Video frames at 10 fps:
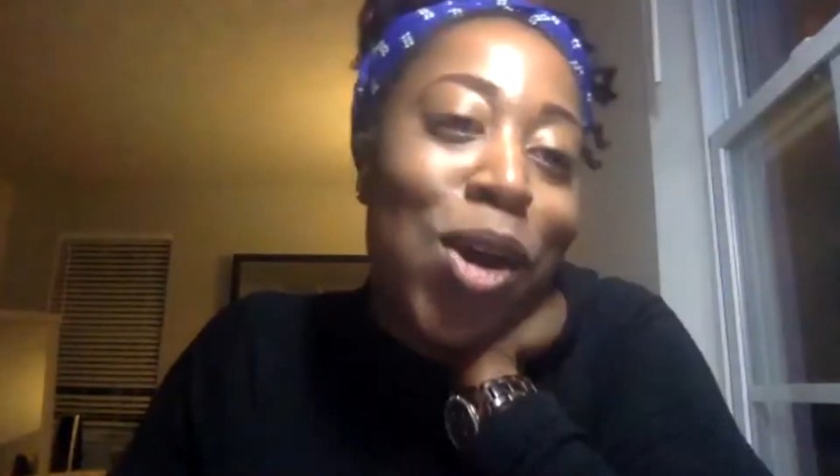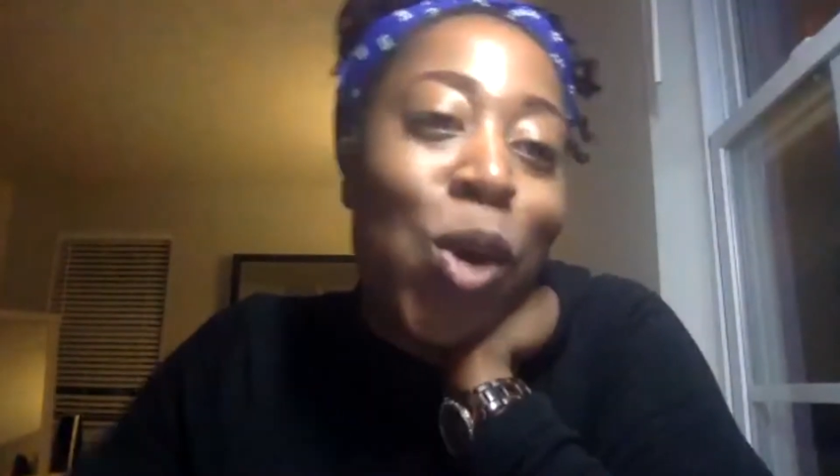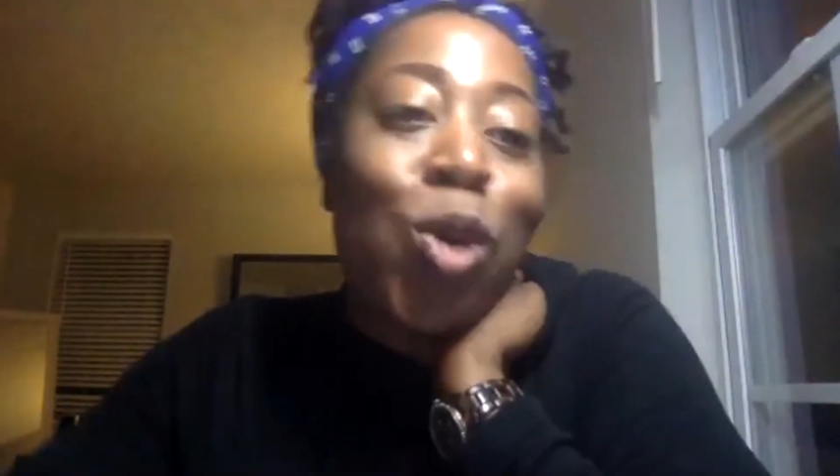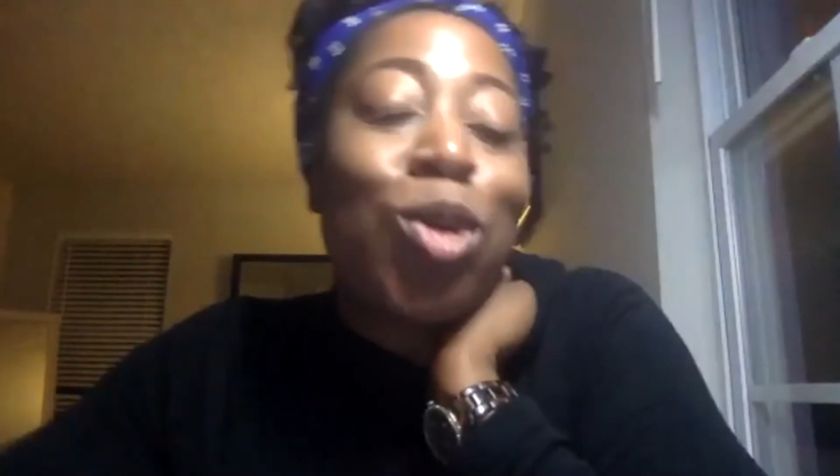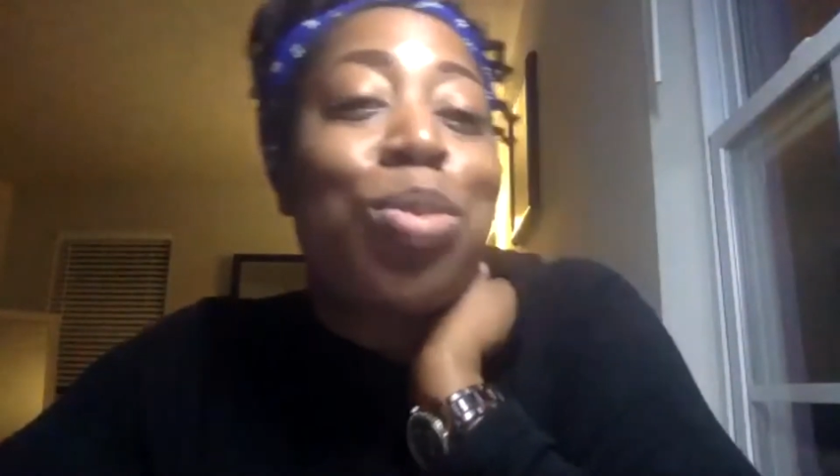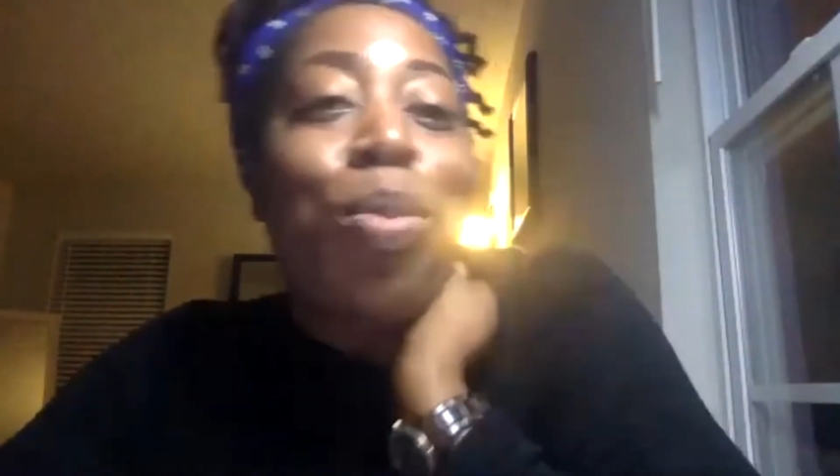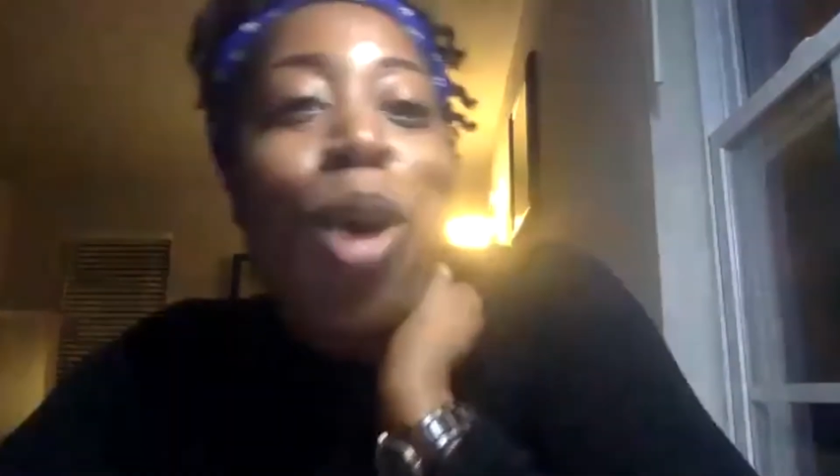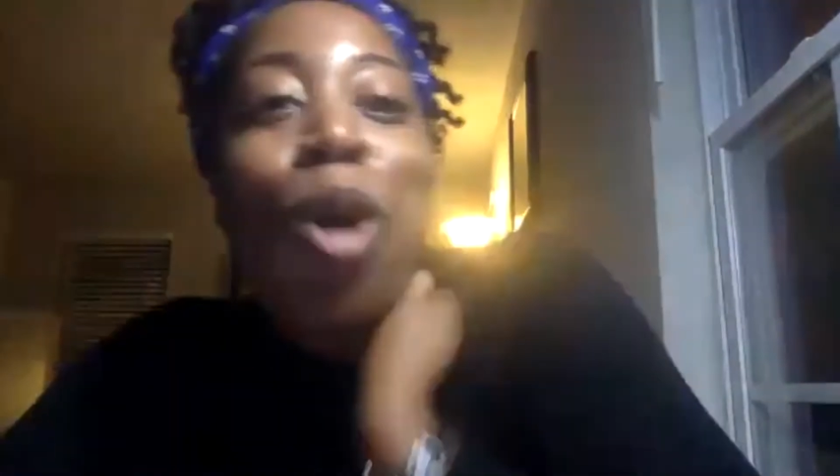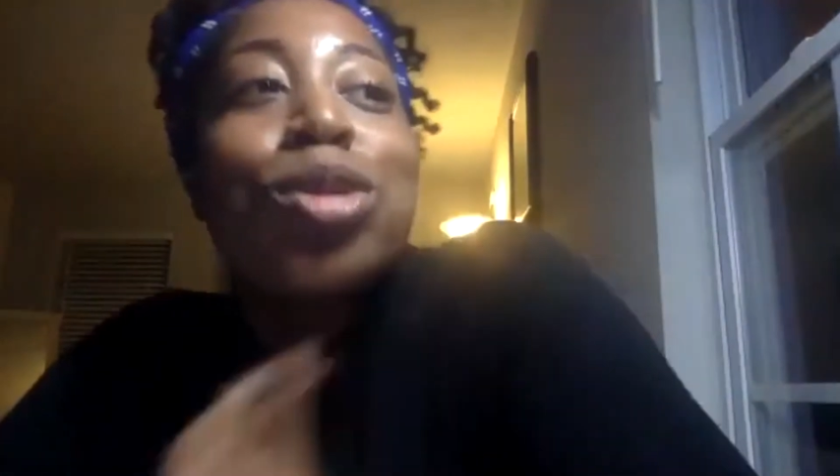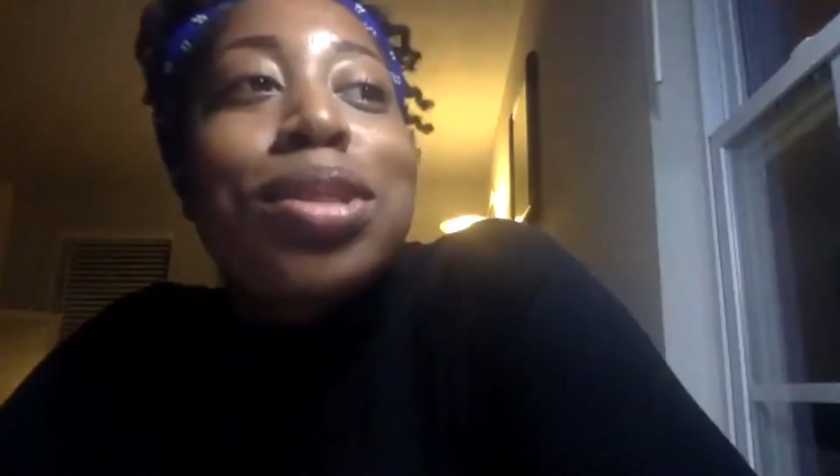who's
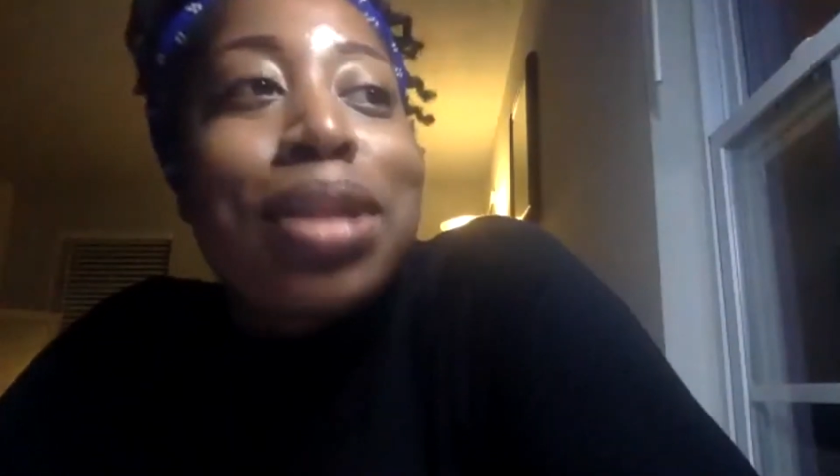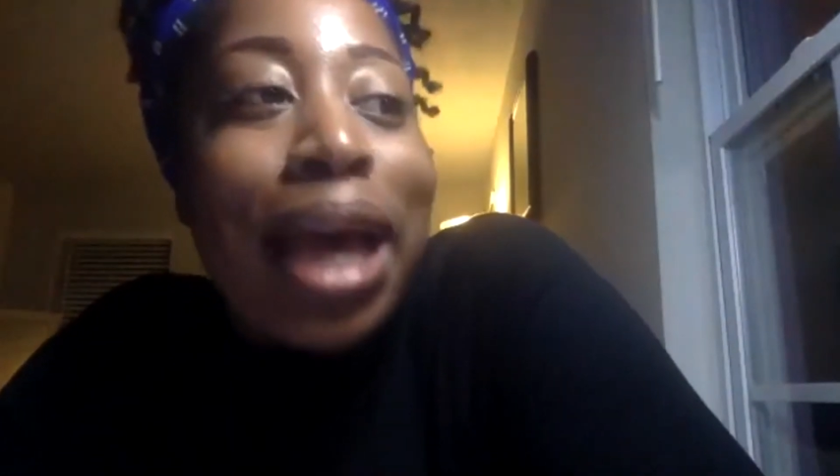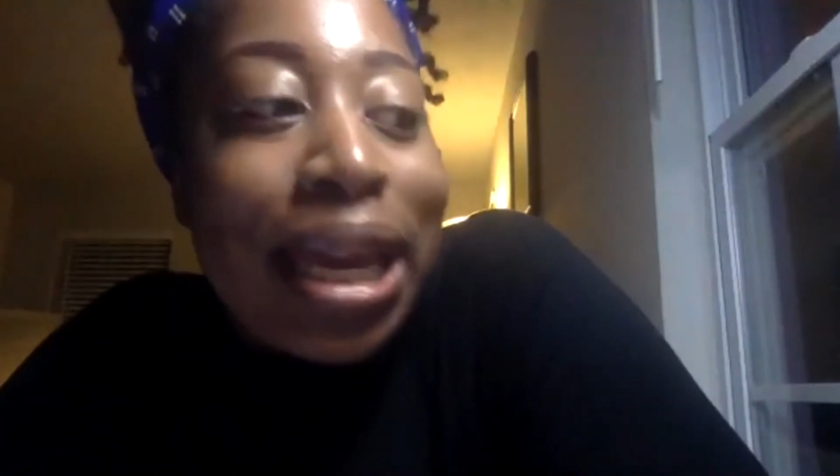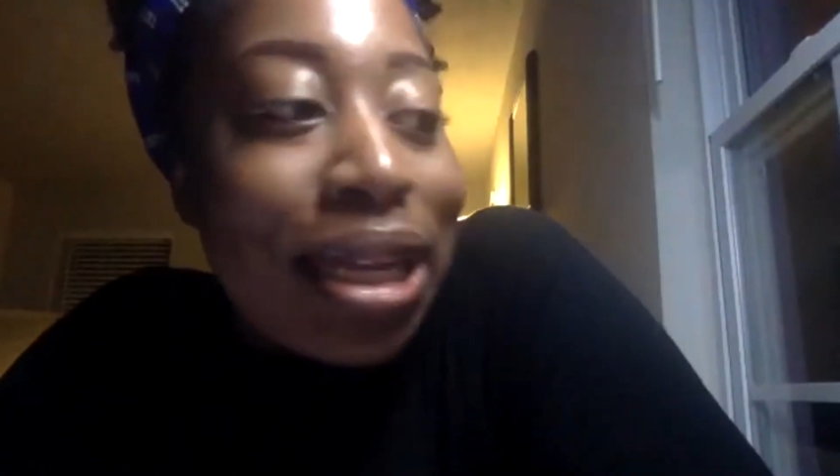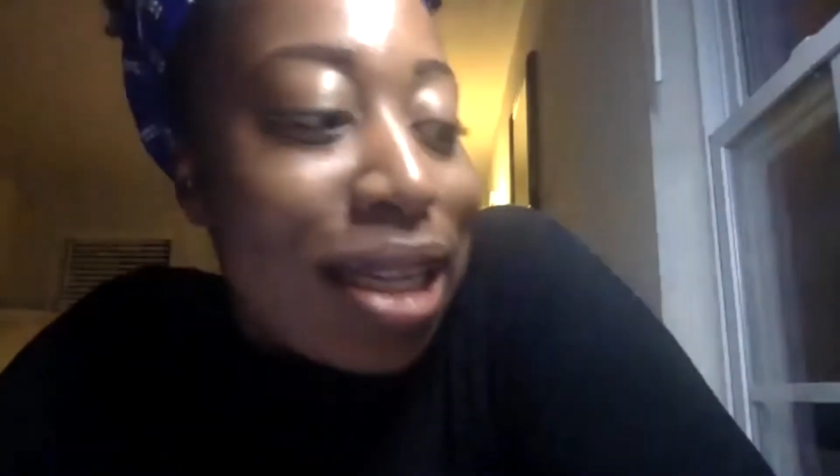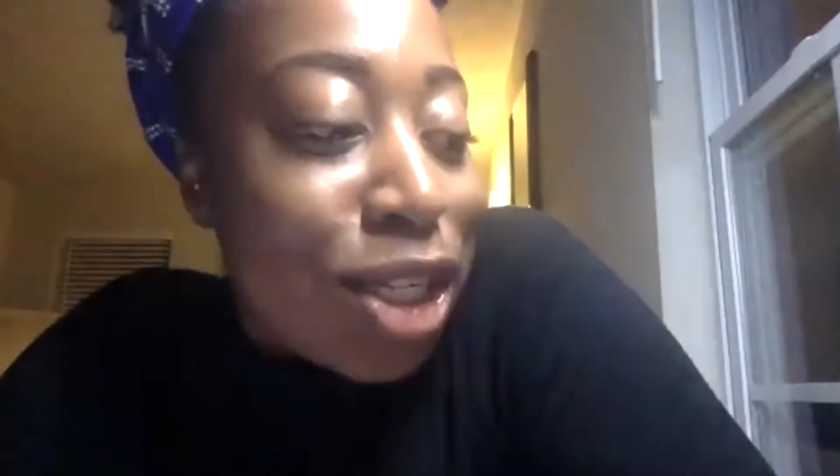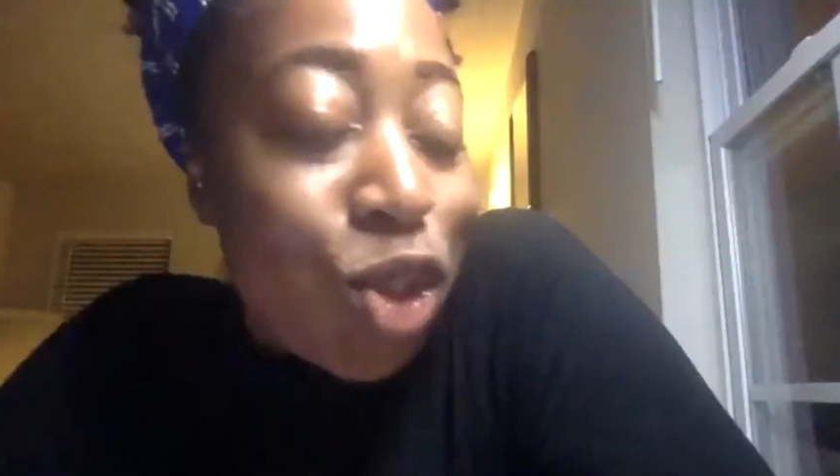most likely